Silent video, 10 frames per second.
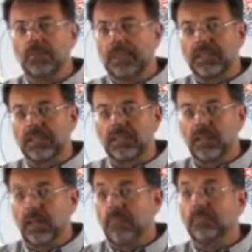doesn't
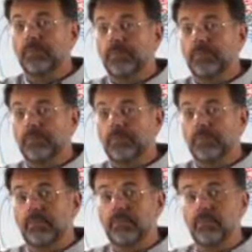
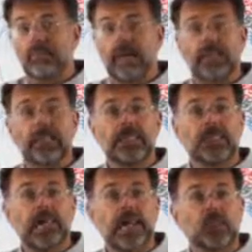and it
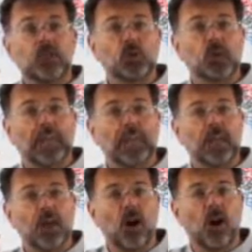starts
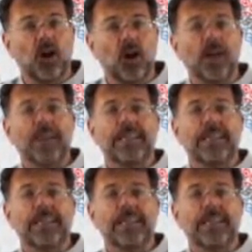swinging along.